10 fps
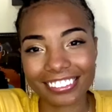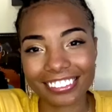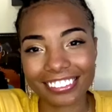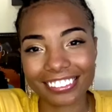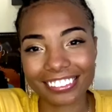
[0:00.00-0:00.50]

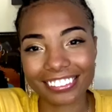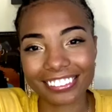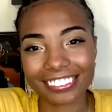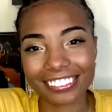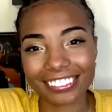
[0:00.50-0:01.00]

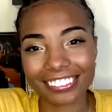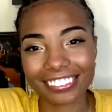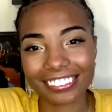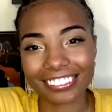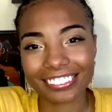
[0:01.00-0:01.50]

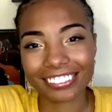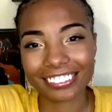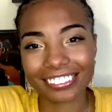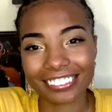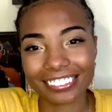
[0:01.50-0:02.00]

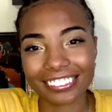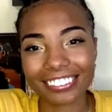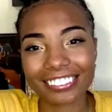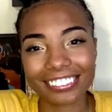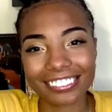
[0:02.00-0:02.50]

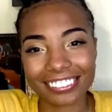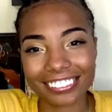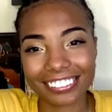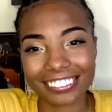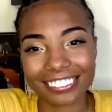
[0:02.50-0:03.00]

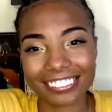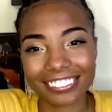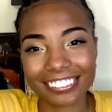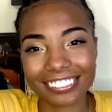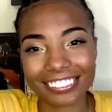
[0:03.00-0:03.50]
No words are spoken by the person on screen.